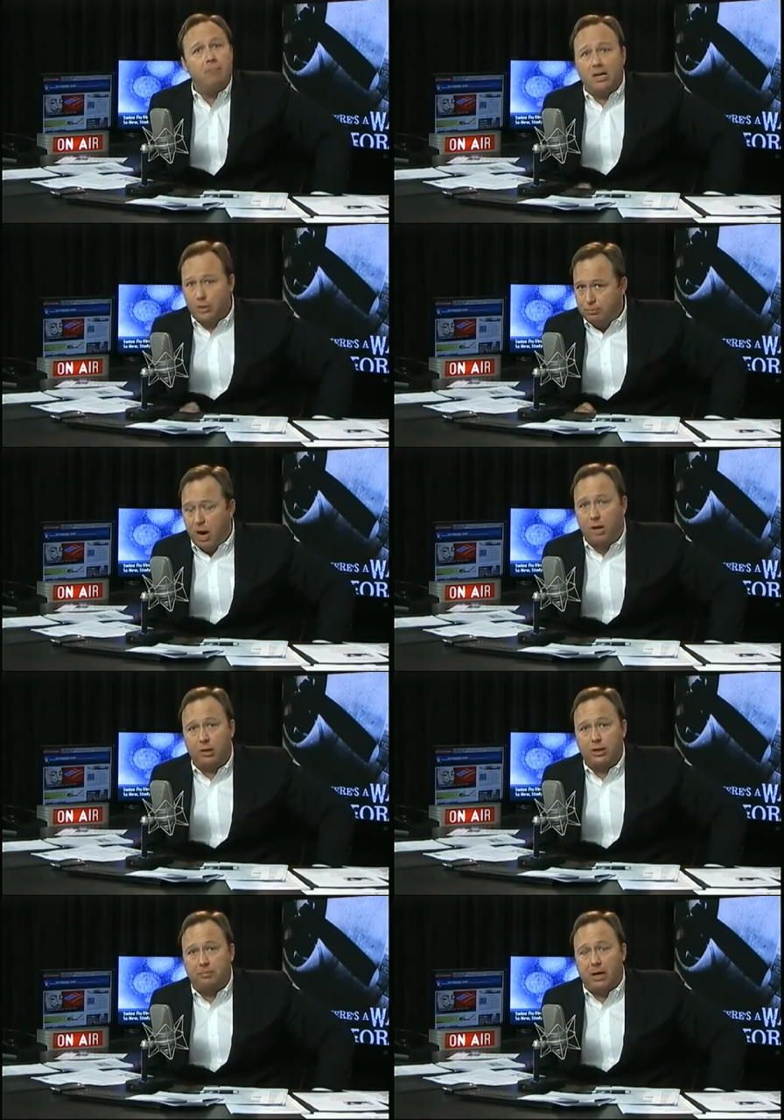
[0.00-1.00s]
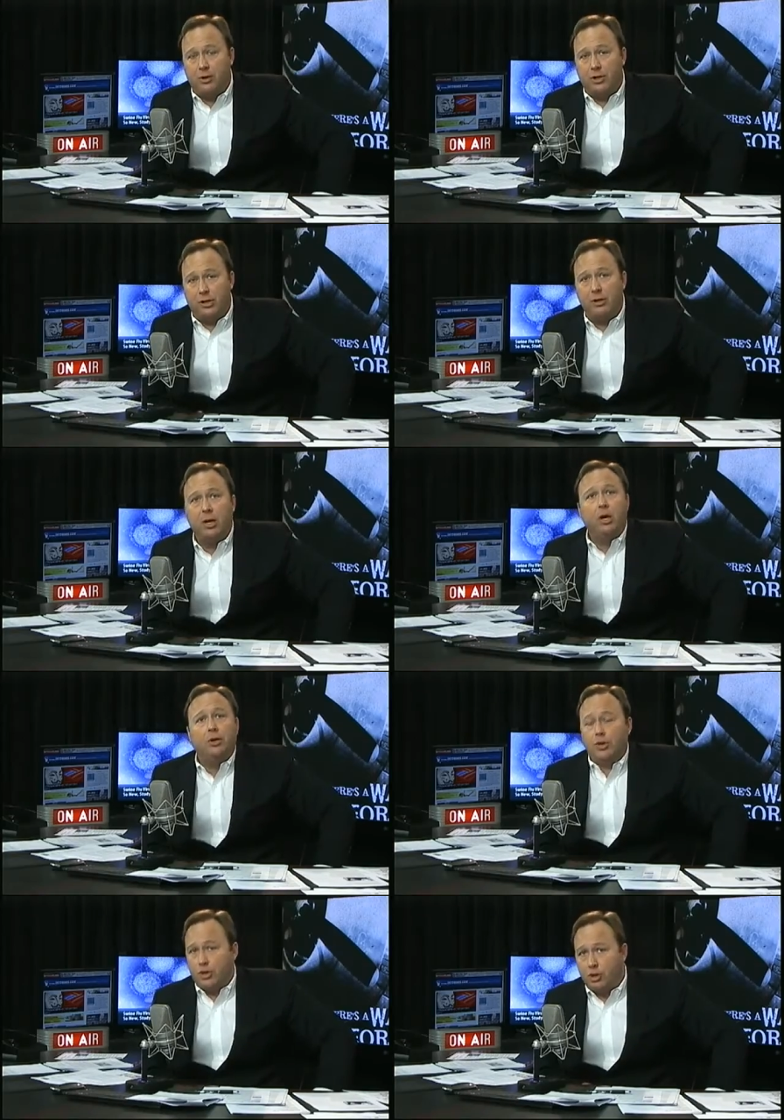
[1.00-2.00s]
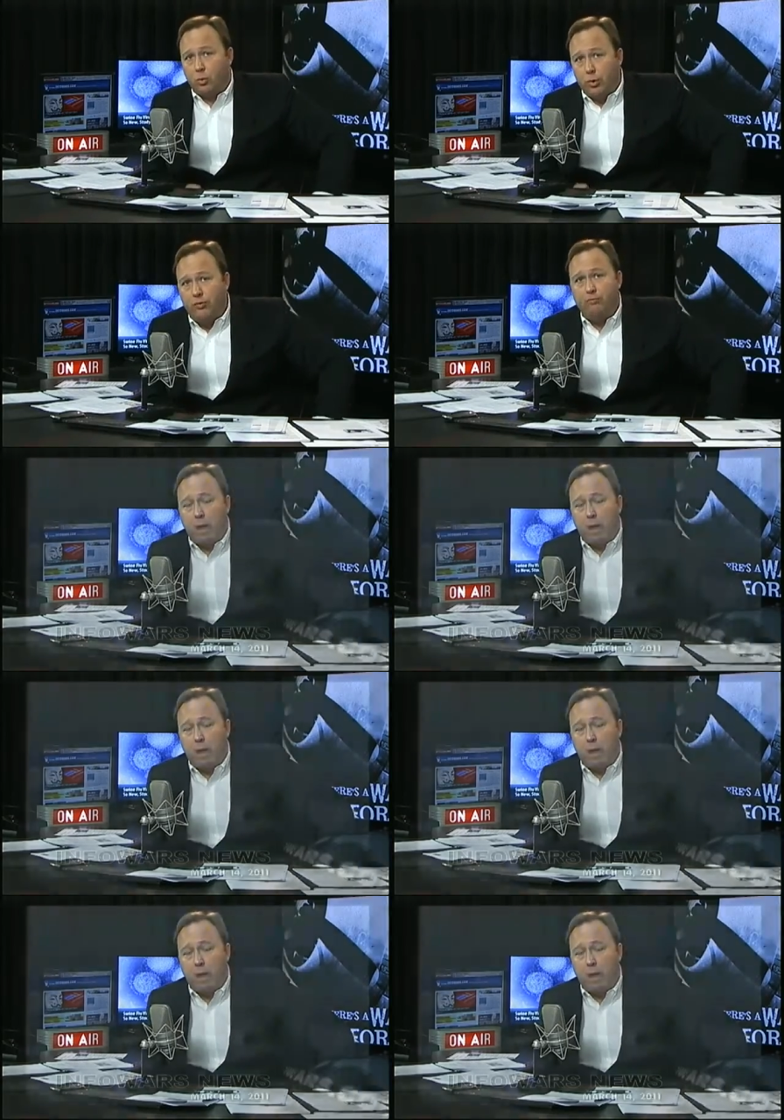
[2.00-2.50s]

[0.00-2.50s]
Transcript: Much smaller explosion, just the roof